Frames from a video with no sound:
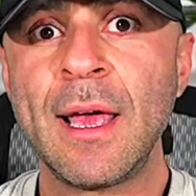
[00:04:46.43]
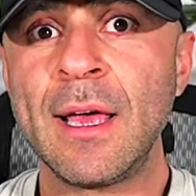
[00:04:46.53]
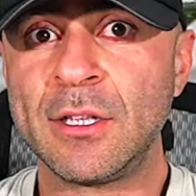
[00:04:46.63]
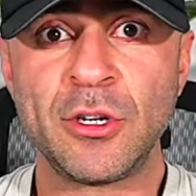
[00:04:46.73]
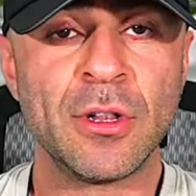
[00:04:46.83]

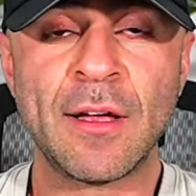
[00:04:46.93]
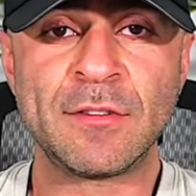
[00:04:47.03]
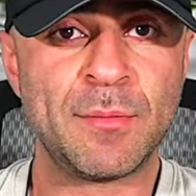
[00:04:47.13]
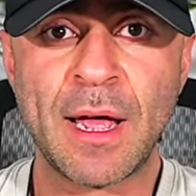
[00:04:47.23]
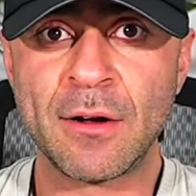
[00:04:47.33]
hey, it's your
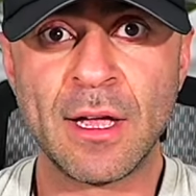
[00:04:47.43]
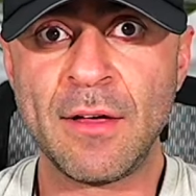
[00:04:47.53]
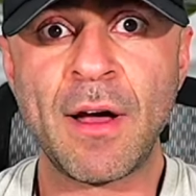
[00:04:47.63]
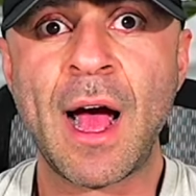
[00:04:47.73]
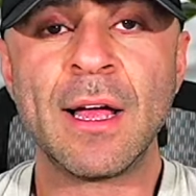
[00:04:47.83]
life's better
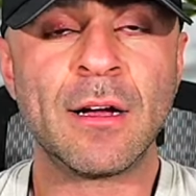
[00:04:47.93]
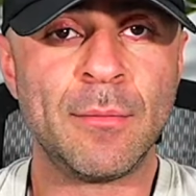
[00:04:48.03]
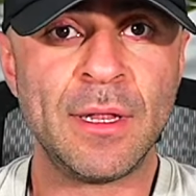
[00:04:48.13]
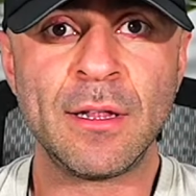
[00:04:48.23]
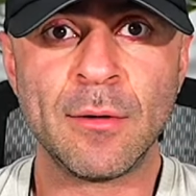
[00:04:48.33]
if I
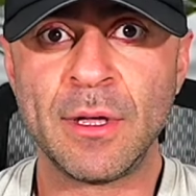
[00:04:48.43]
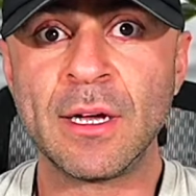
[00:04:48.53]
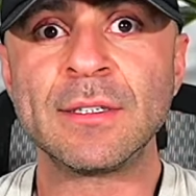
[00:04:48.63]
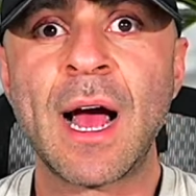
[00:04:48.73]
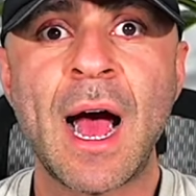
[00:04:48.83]
come in there
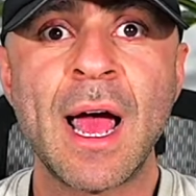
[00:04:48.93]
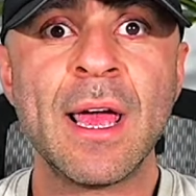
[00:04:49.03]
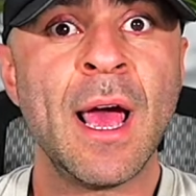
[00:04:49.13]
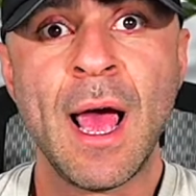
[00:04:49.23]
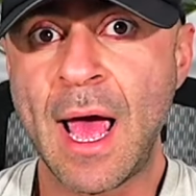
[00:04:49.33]
because I